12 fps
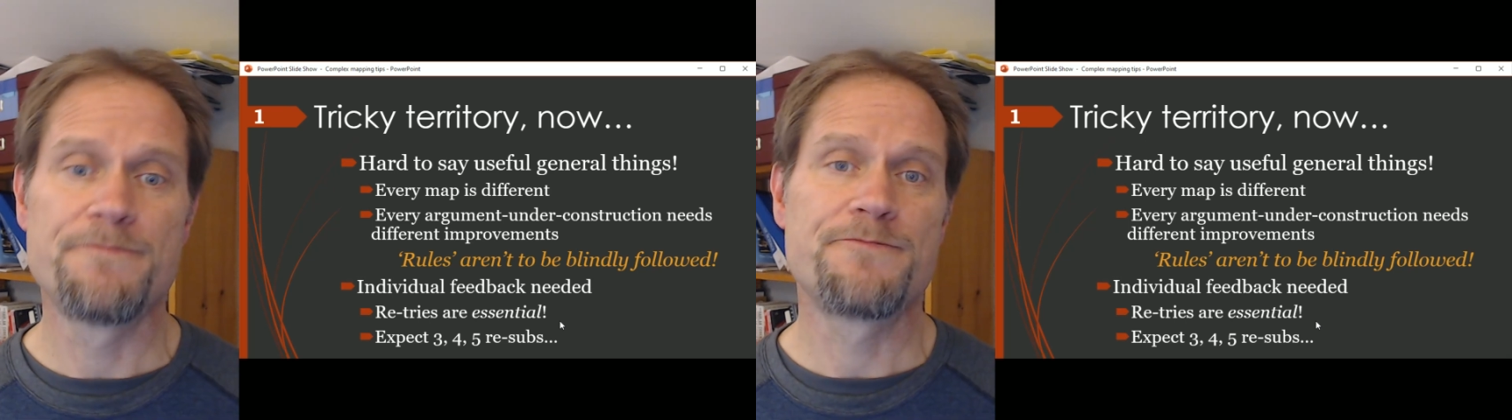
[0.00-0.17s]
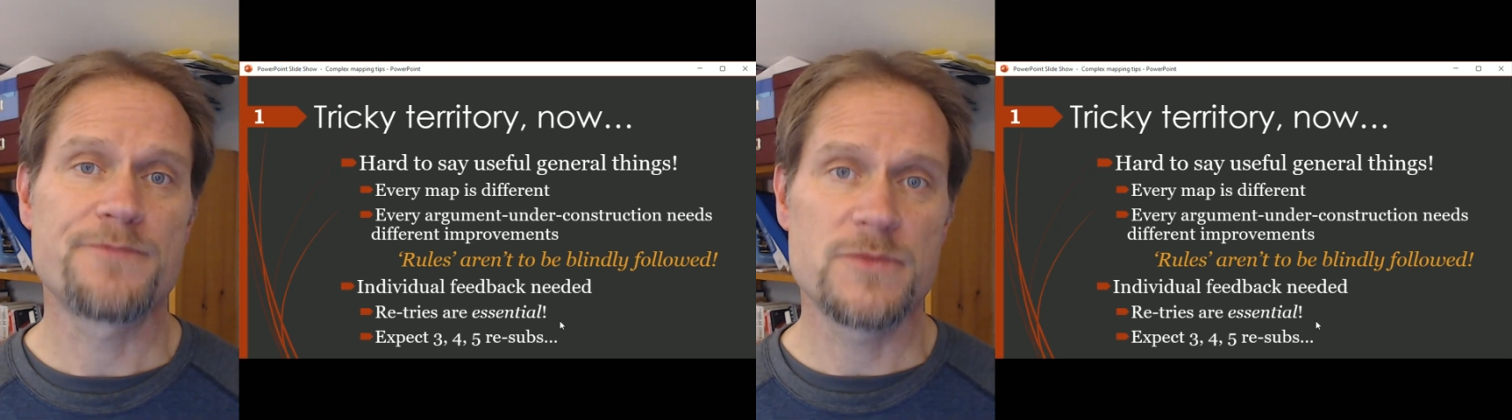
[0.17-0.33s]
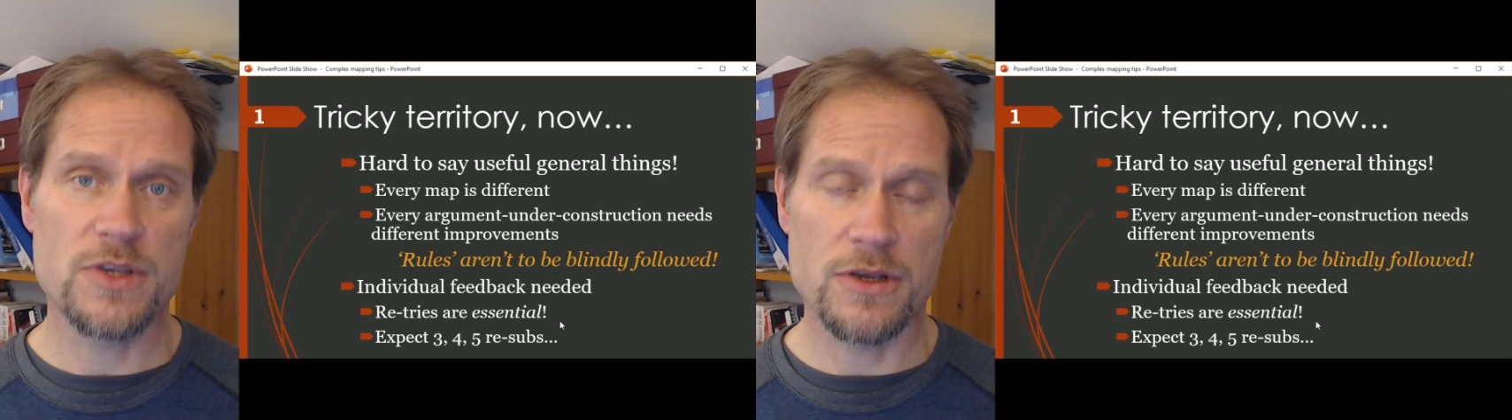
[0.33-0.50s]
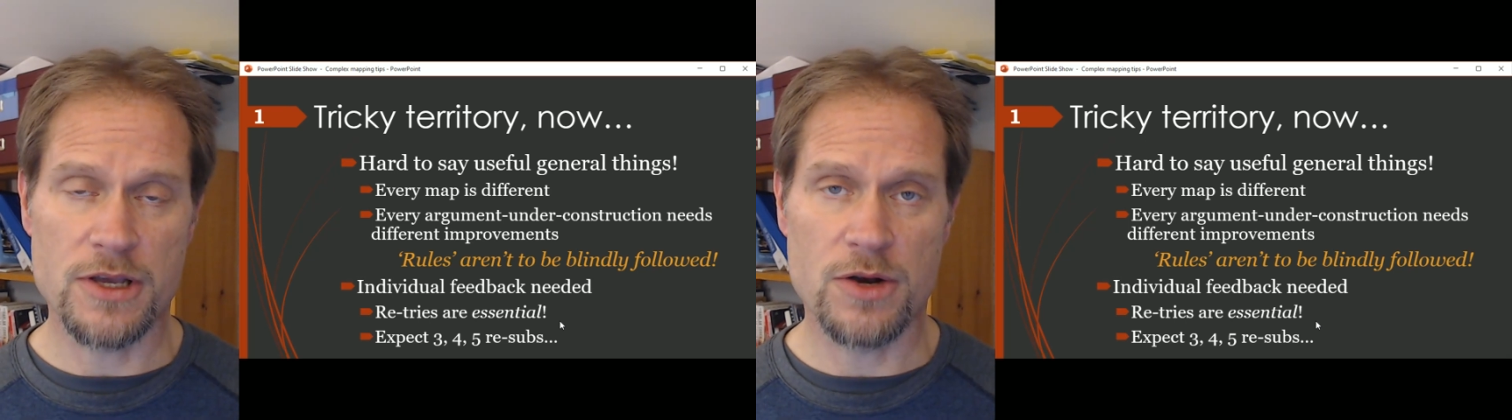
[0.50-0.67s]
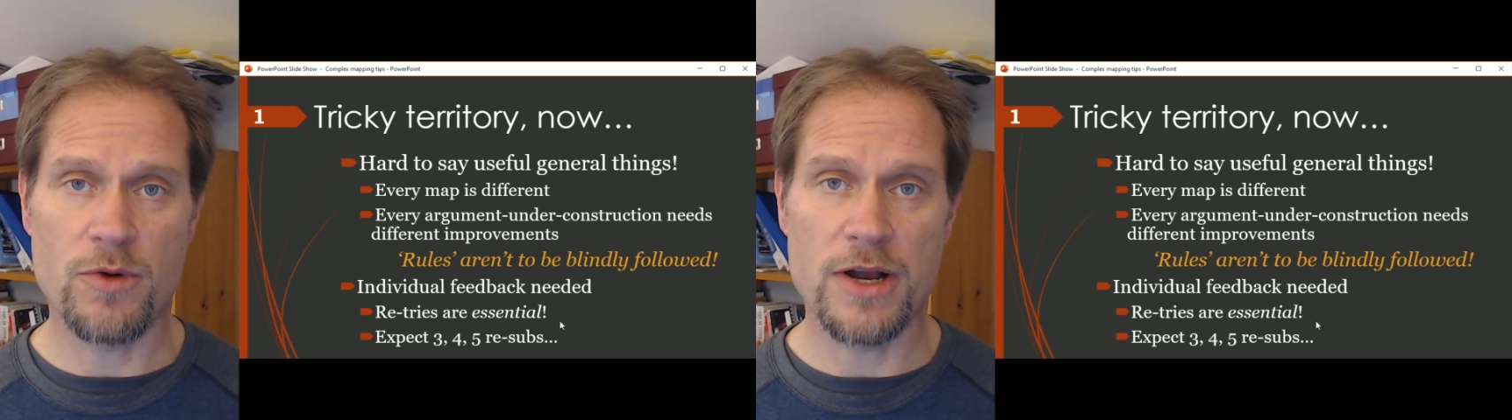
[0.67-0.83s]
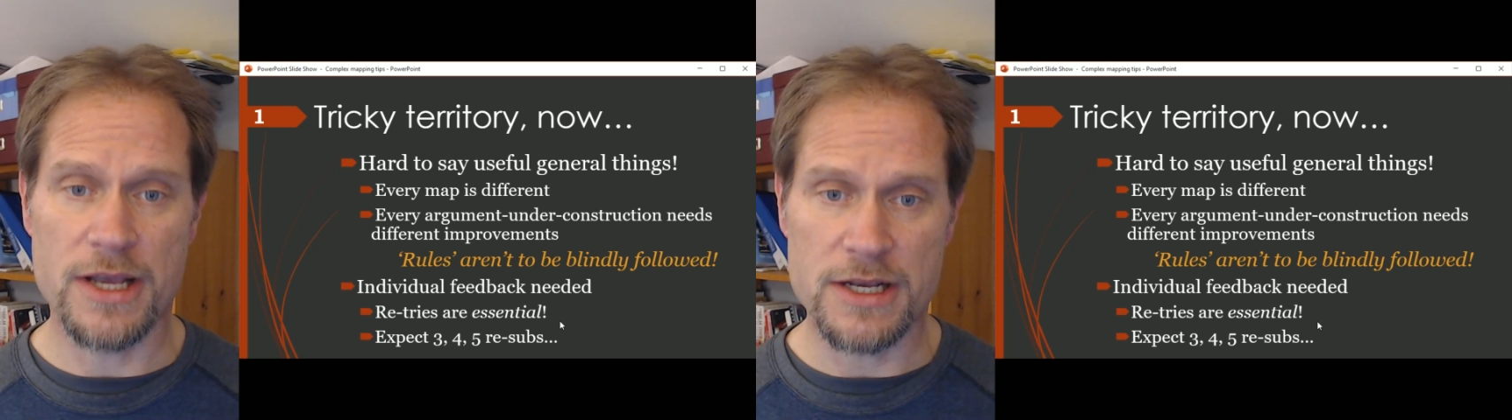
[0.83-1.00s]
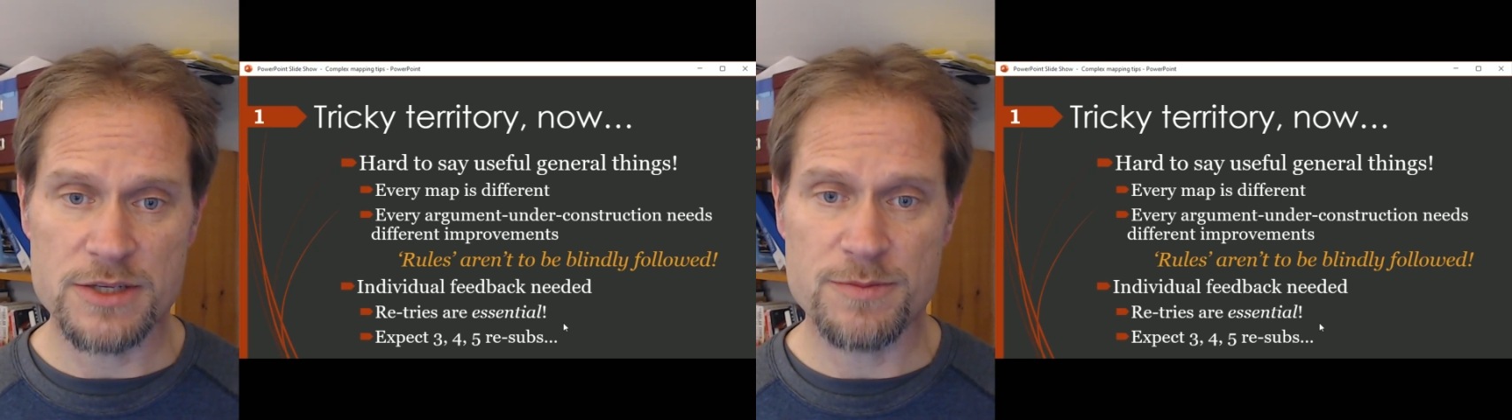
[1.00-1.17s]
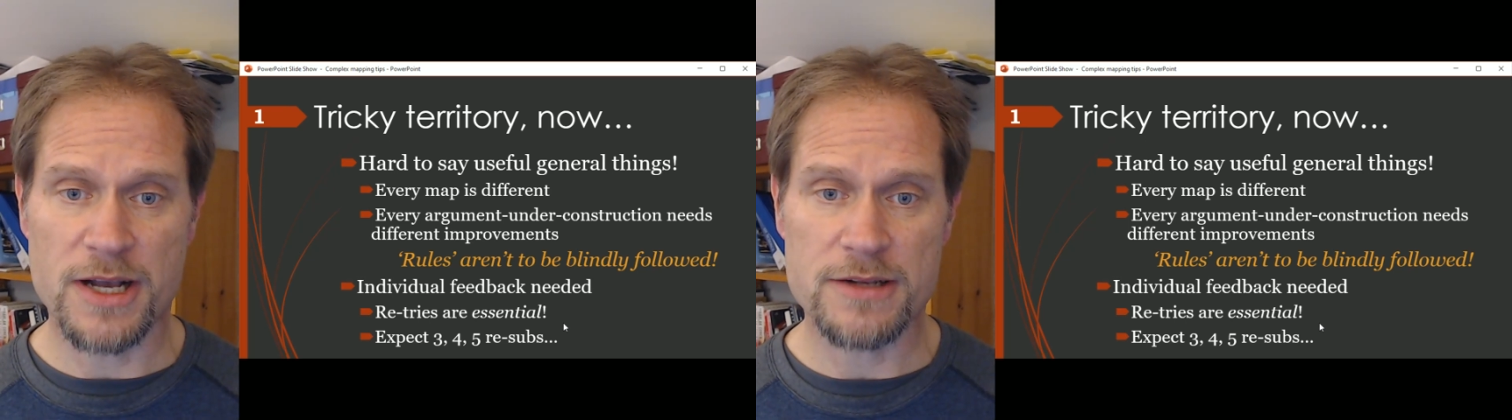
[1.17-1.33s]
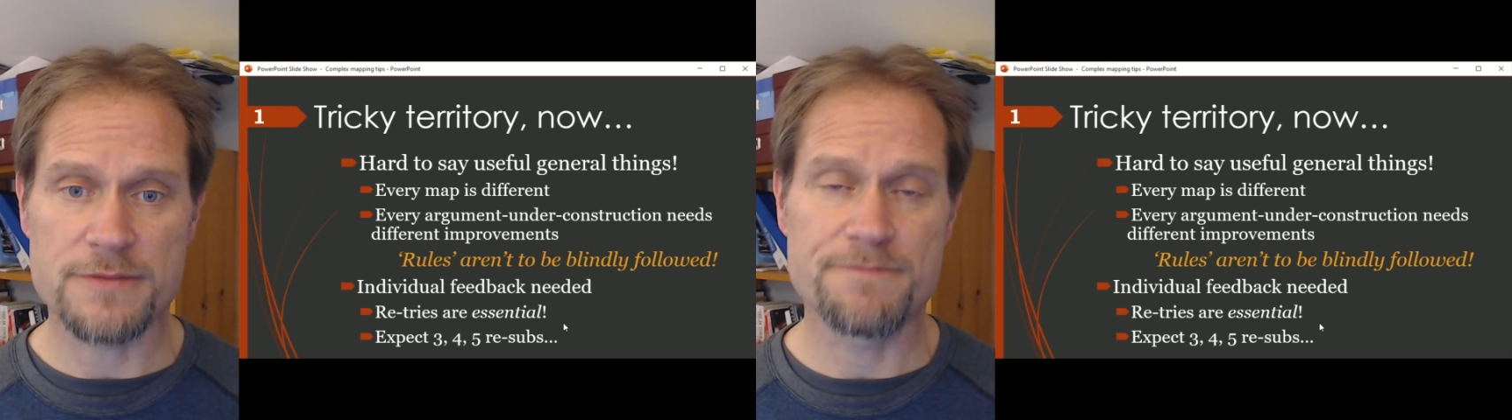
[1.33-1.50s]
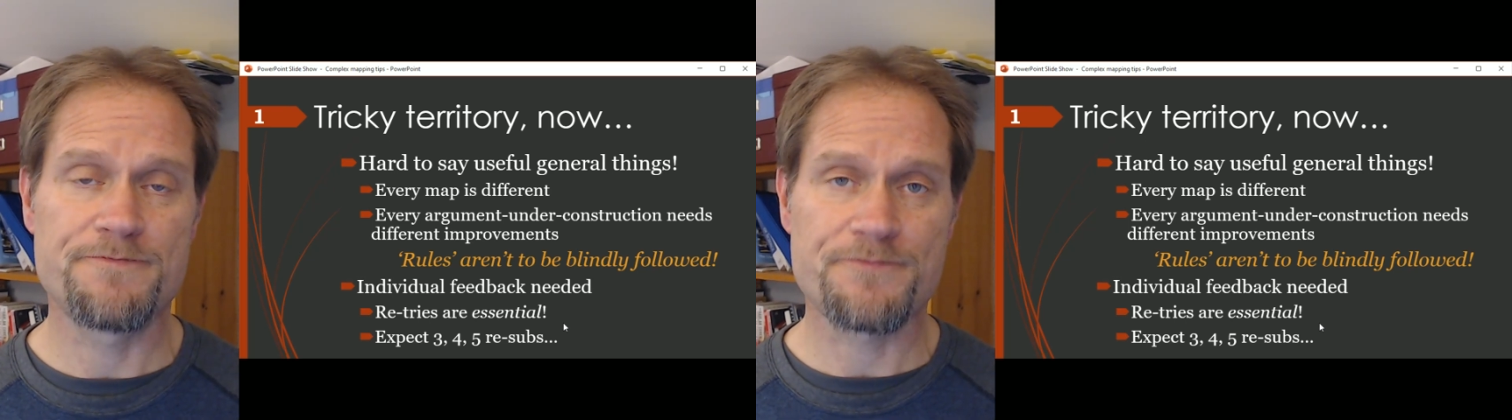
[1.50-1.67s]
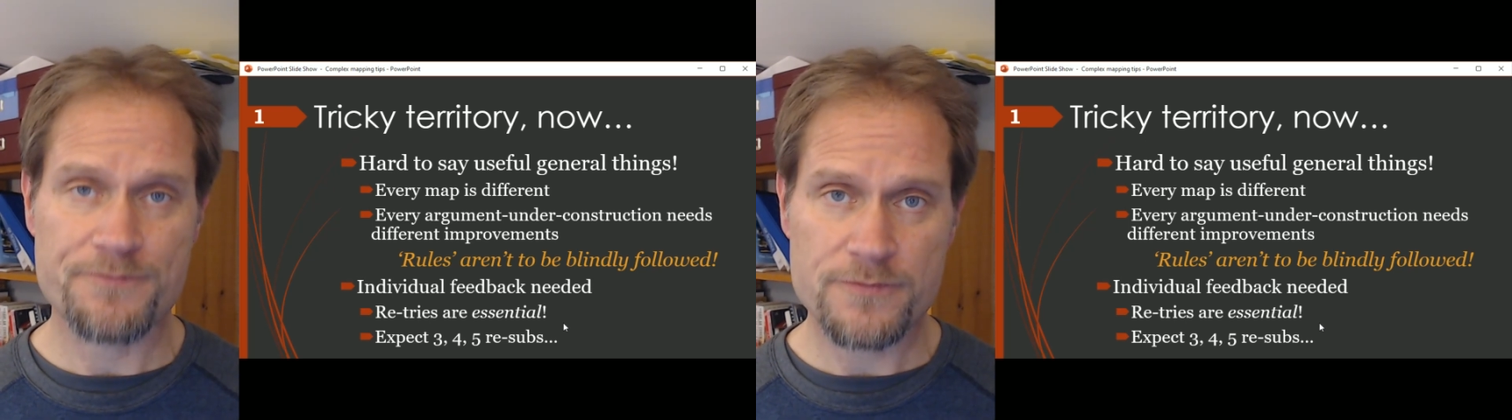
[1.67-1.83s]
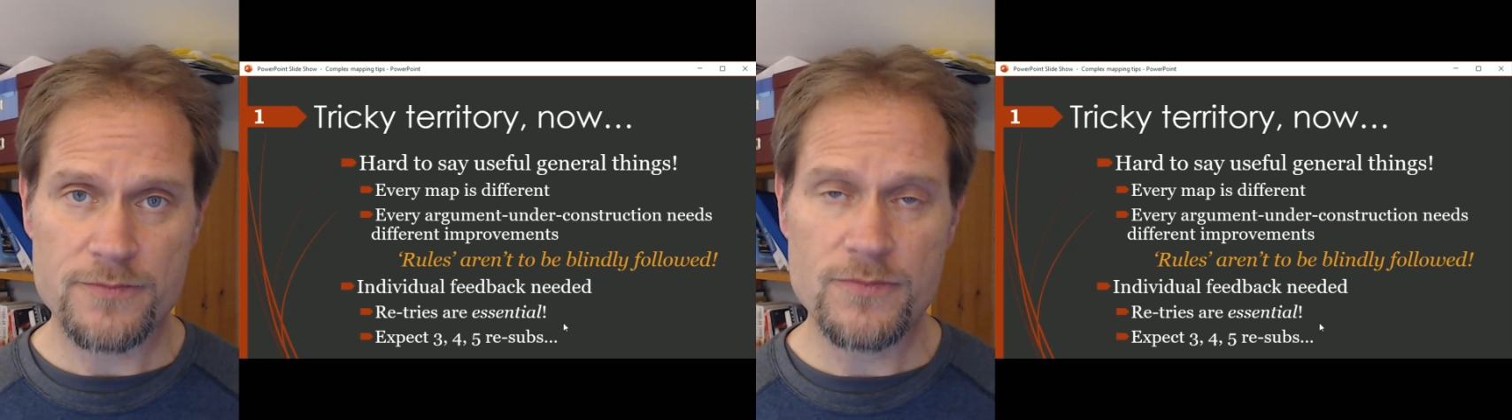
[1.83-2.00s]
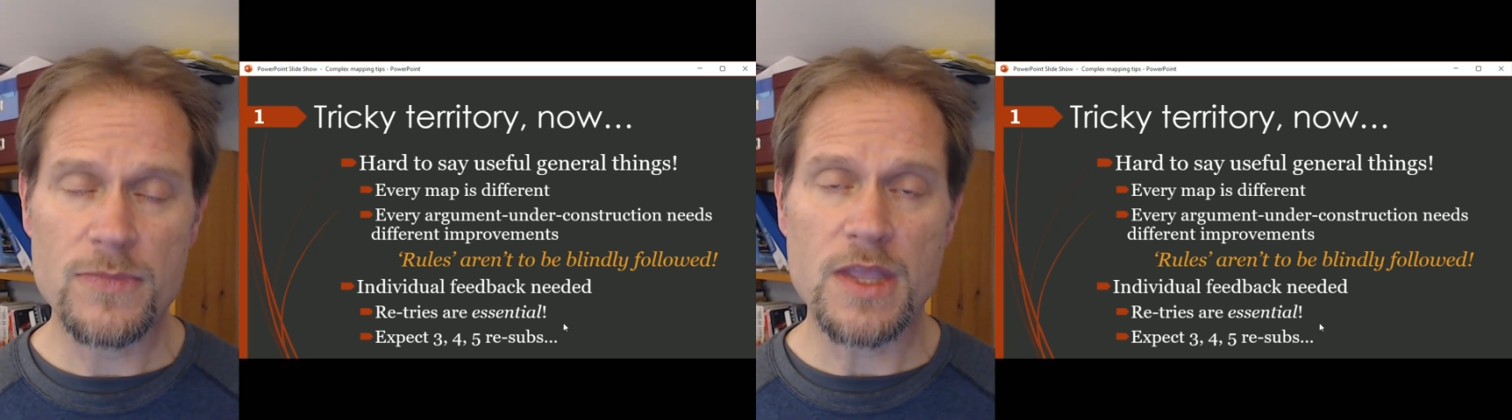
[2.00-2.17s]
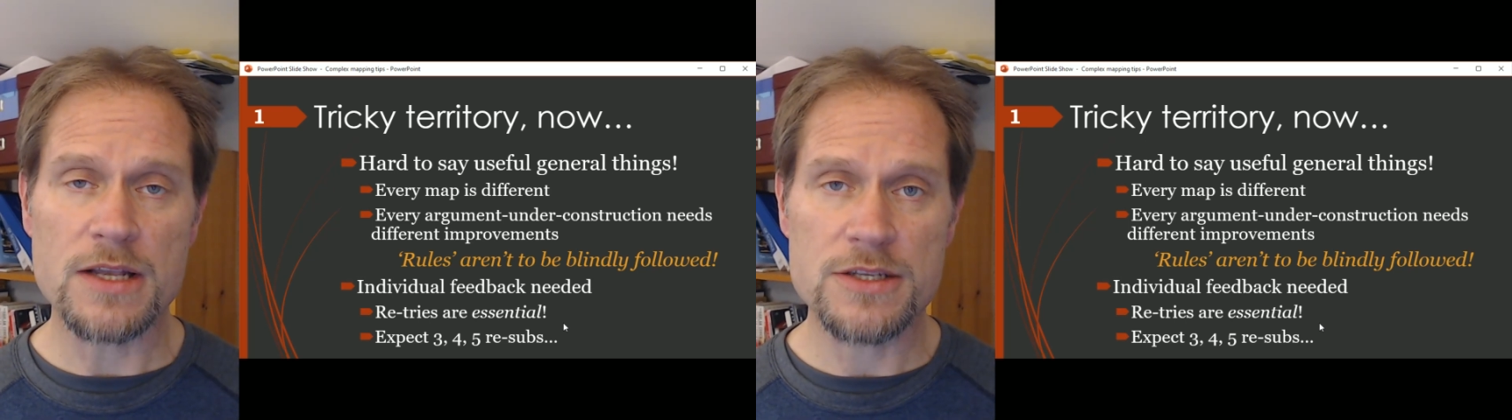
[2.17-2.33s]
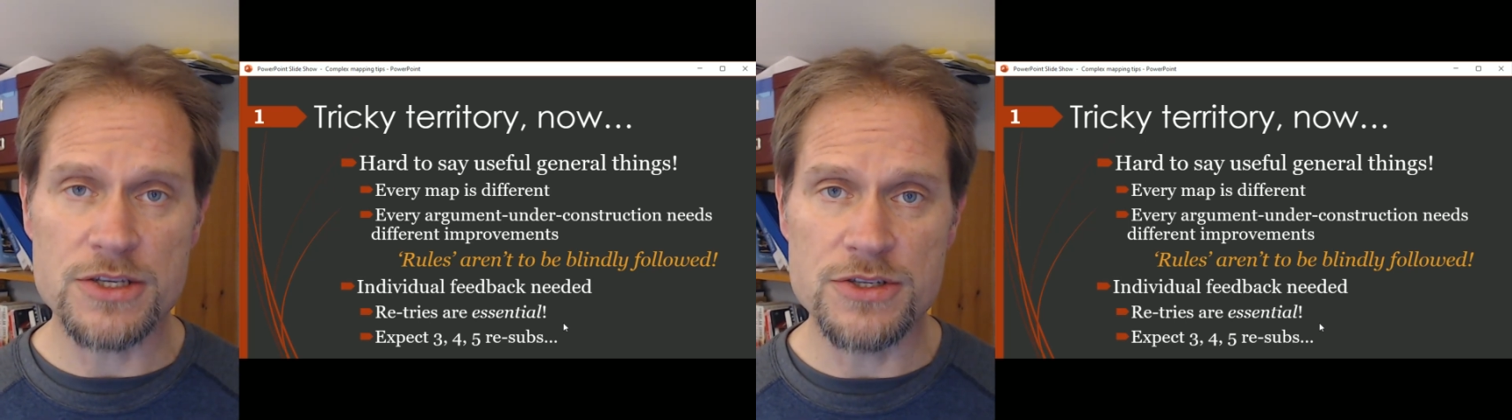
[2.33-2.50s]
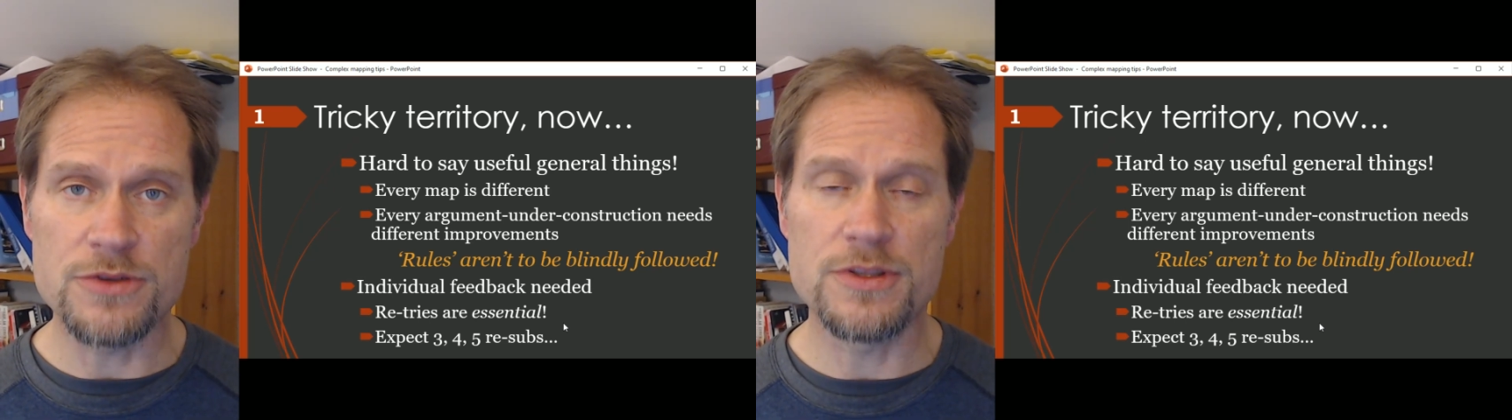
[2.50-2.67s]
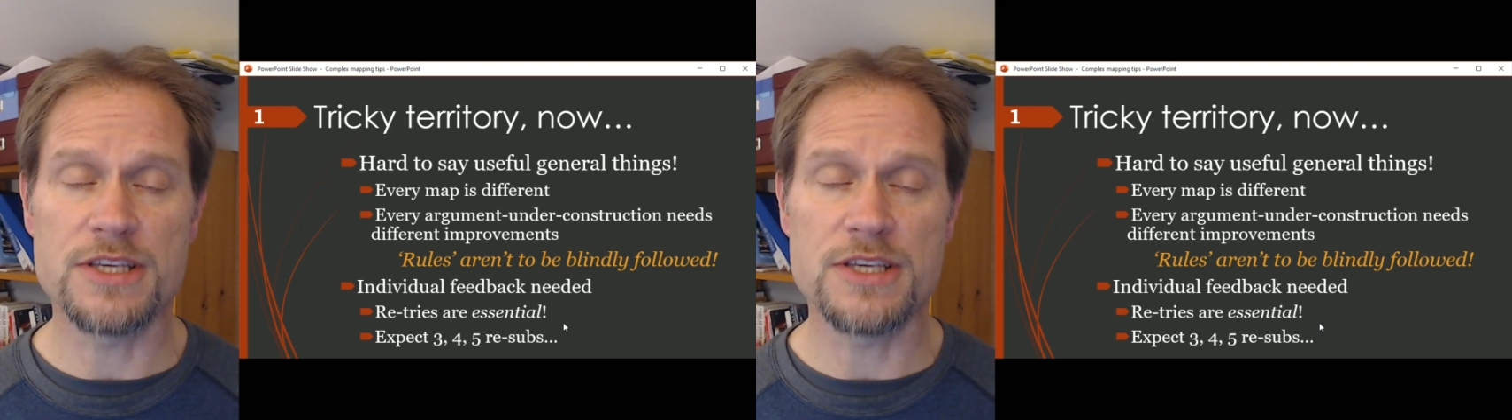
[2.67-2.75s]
So you're going to want to expect to do this